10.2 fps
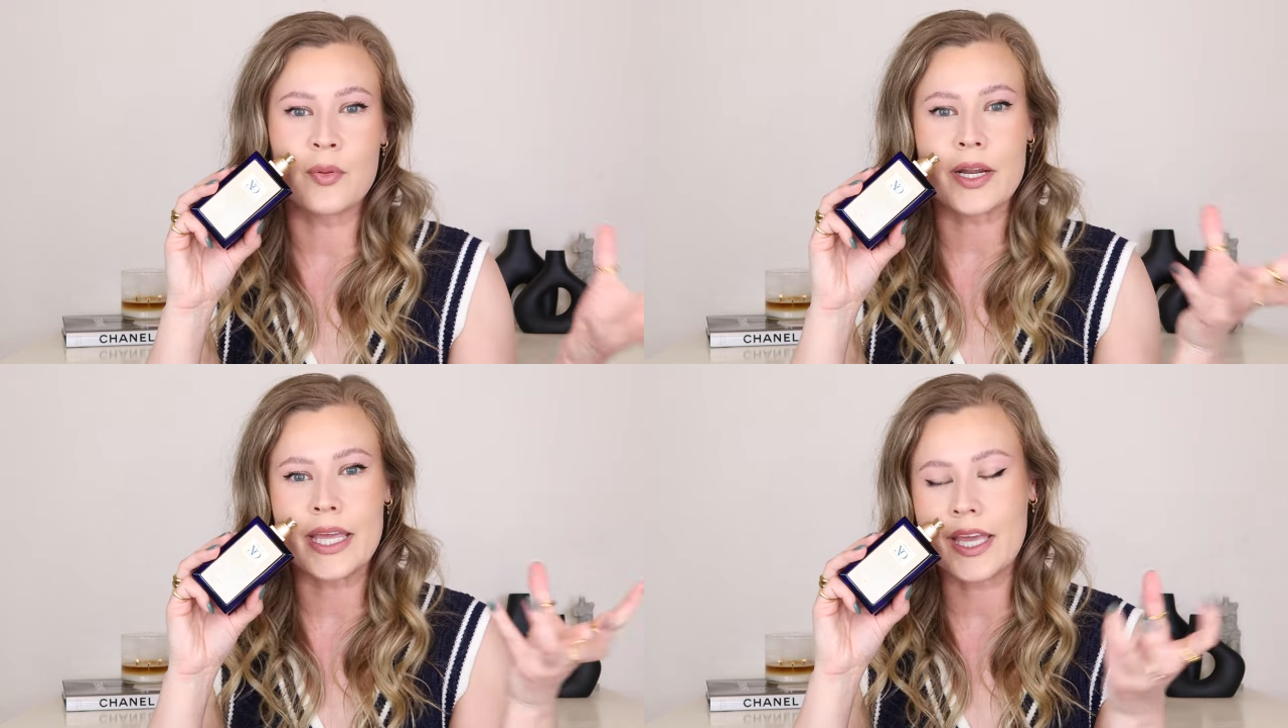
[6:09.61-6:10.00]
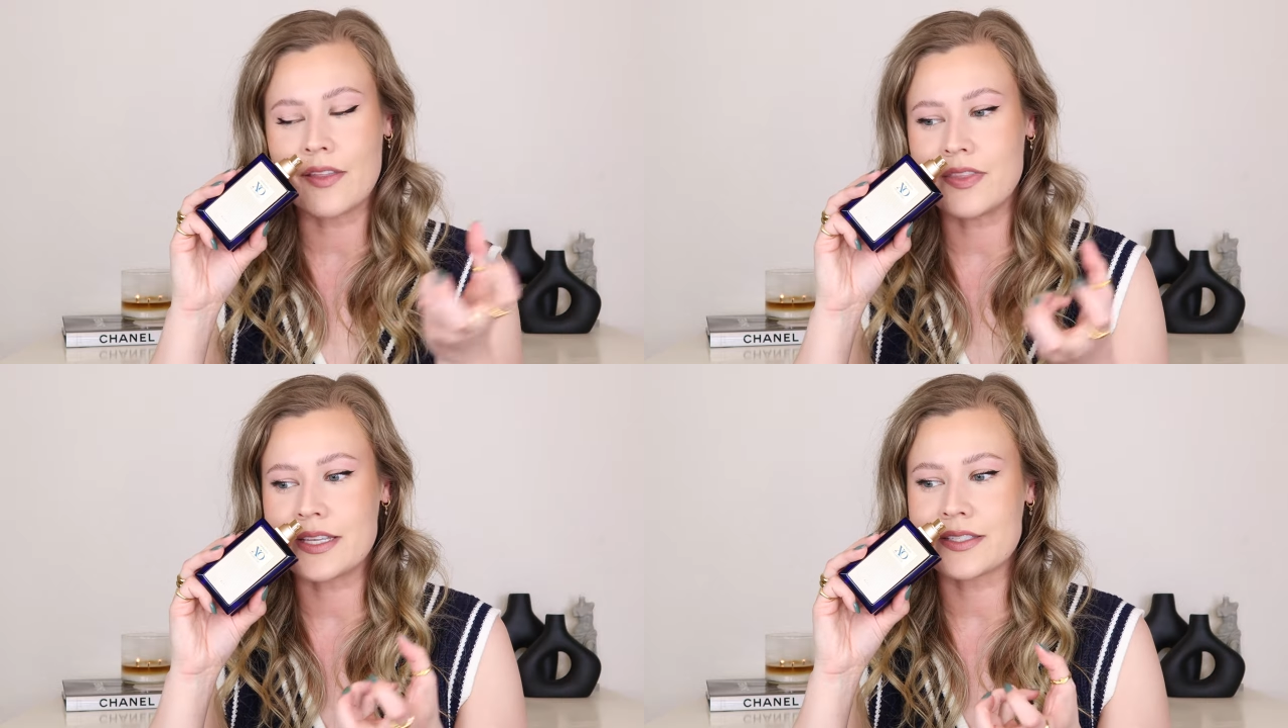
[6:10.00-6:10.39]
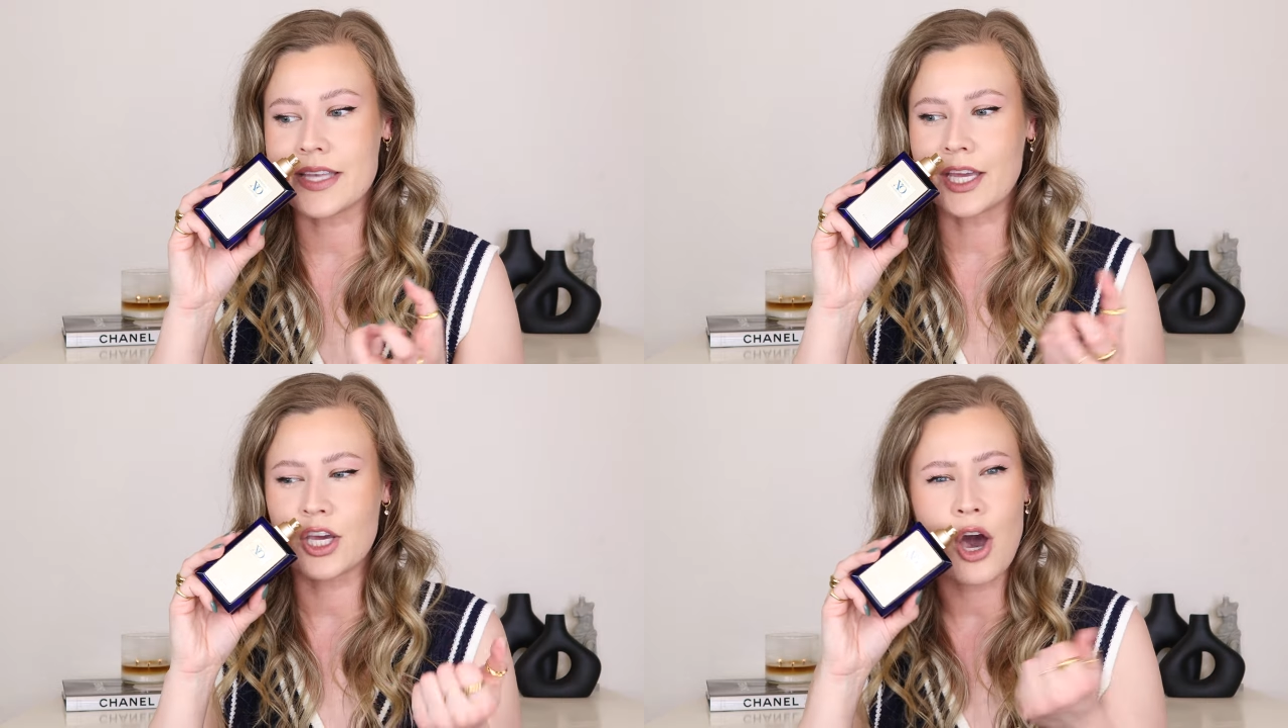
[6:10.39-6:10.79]
bringing in this
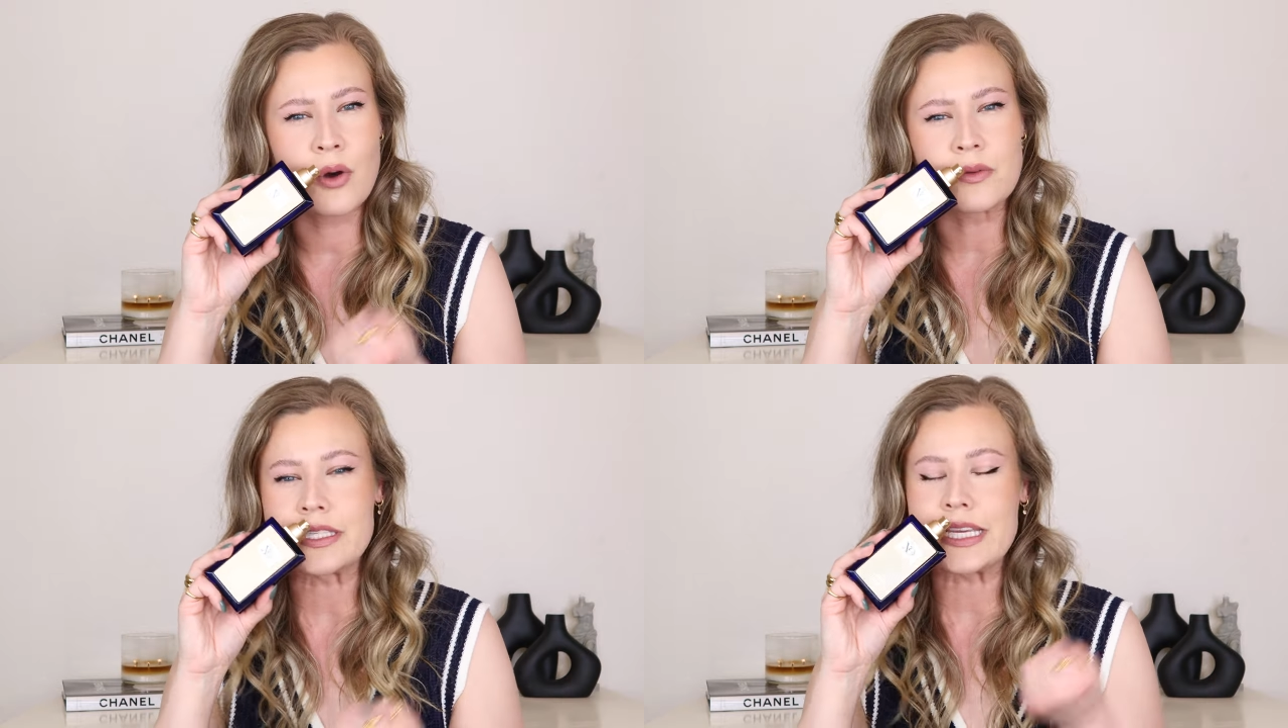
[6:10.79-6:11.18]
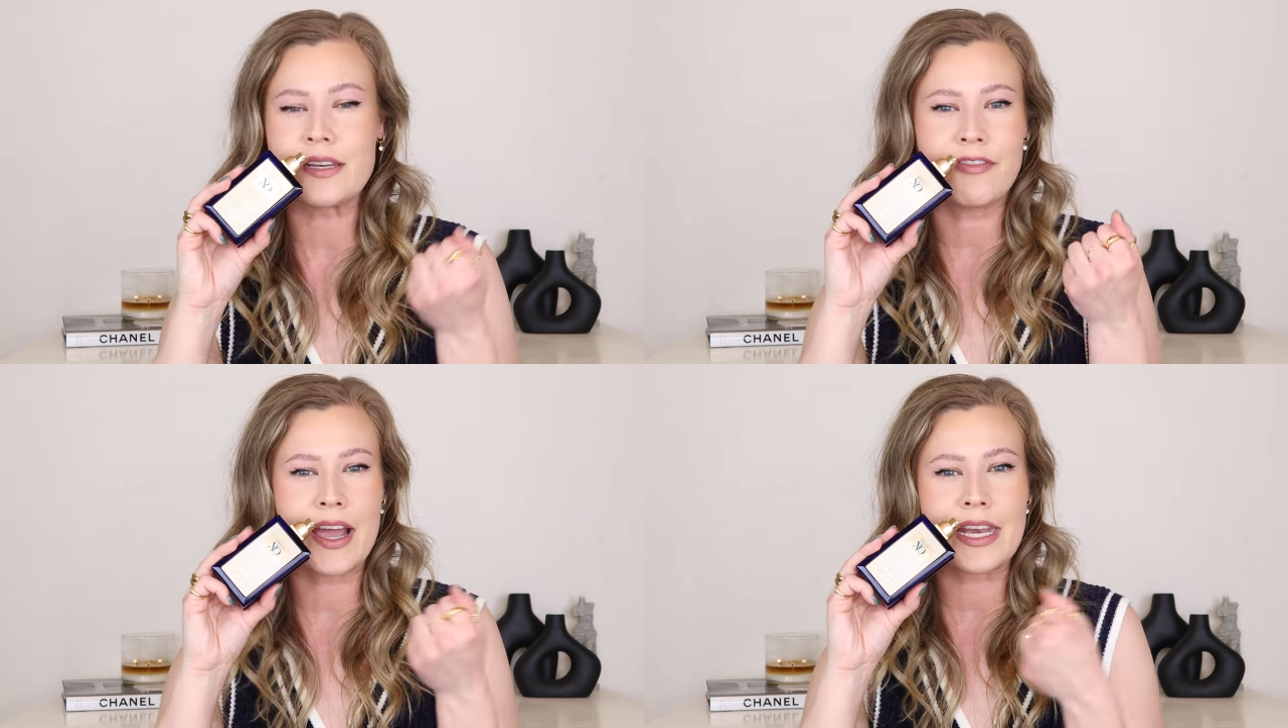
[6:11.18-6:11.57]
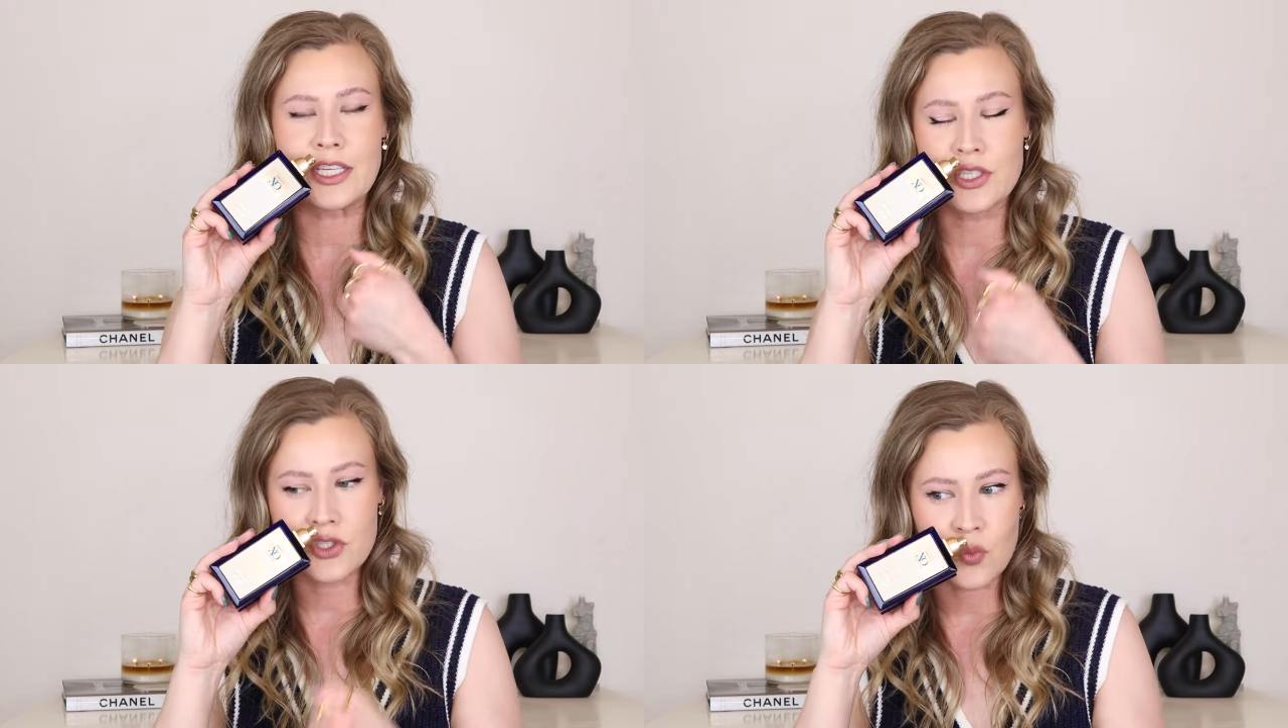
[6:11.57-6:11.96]
like cozy,
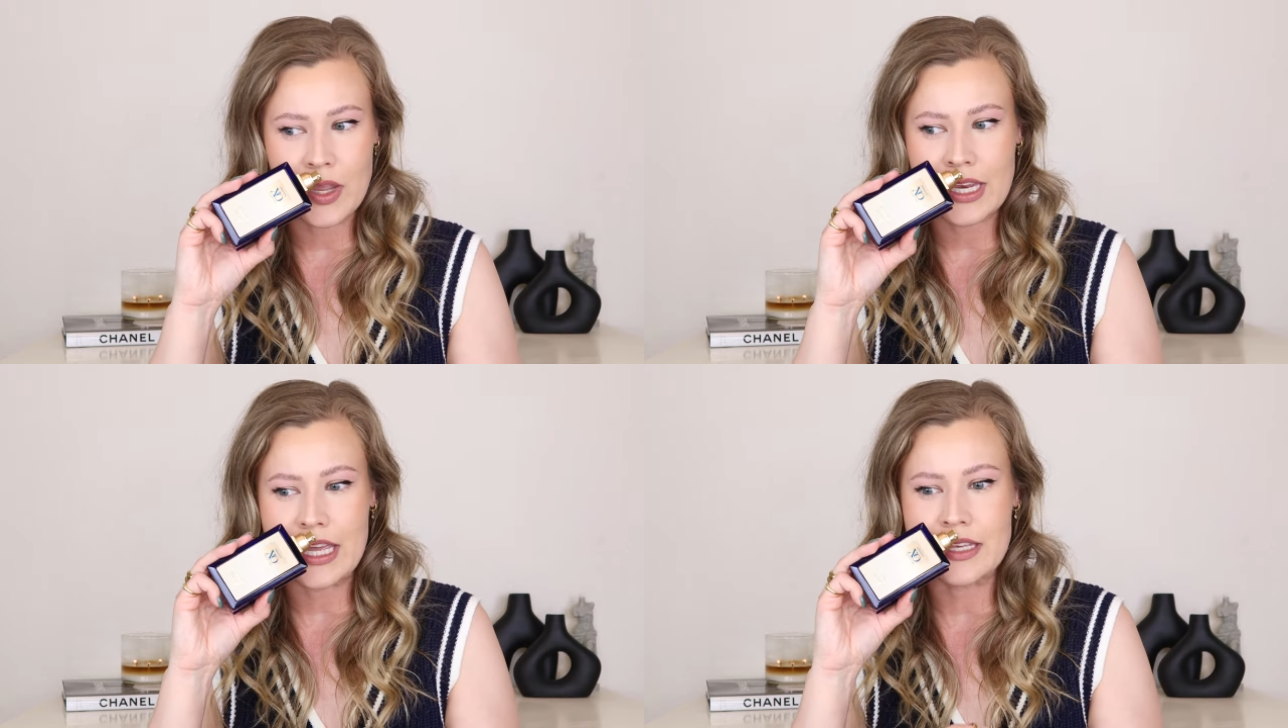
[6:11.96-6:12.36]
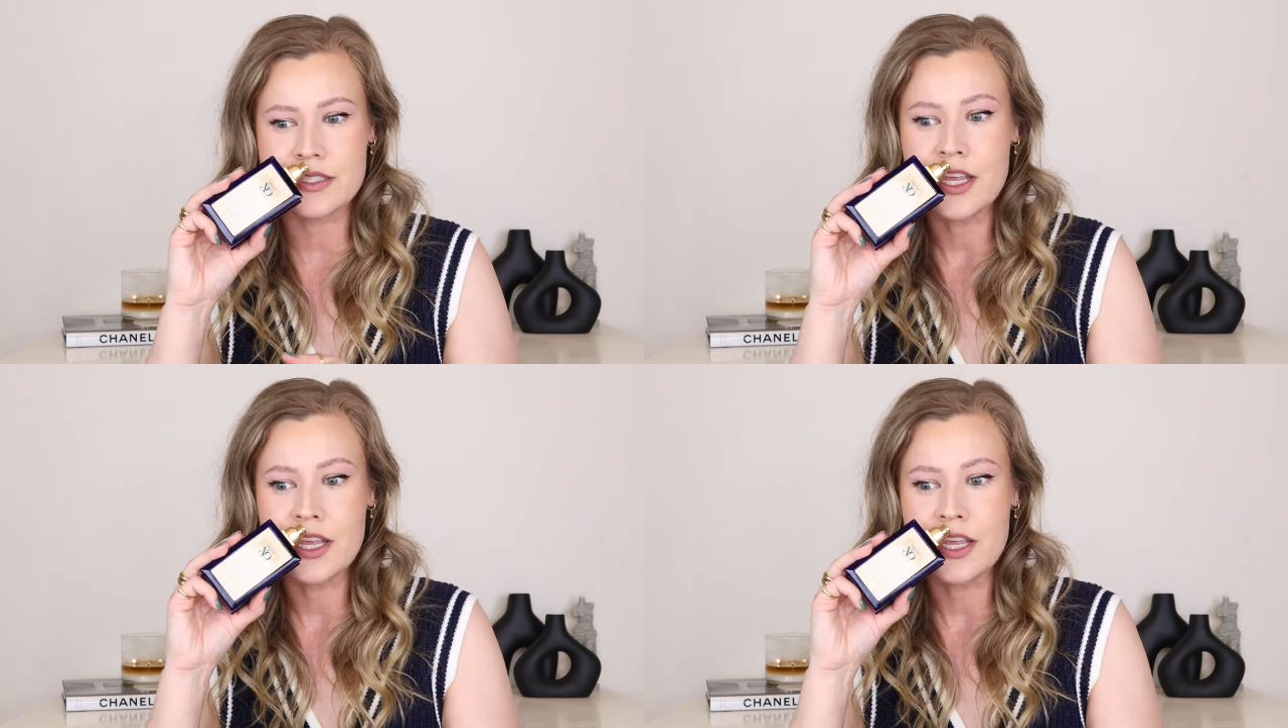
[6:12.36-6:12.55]
inviting sweetness.